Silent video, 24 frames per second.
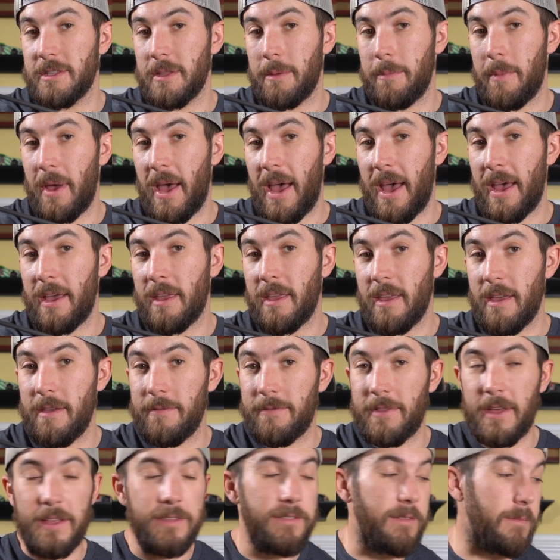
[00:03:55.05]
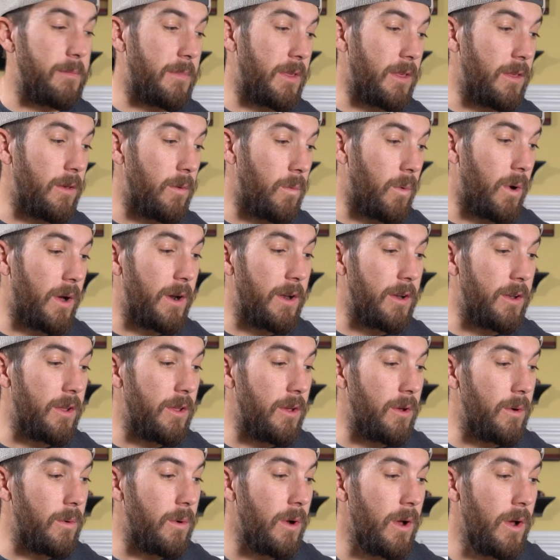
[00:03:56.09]
the back if that's something you want to
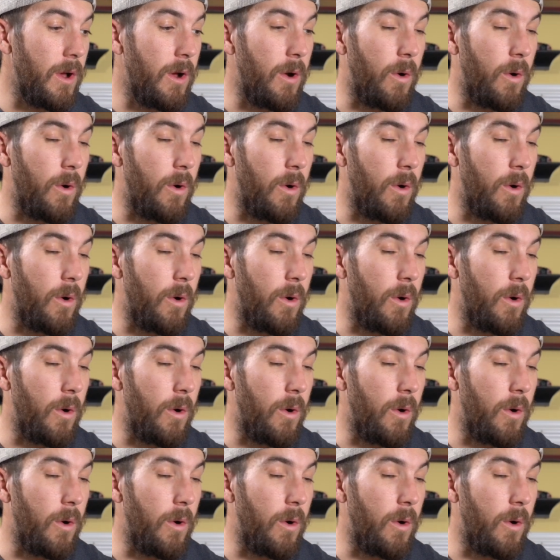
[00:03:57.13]
do,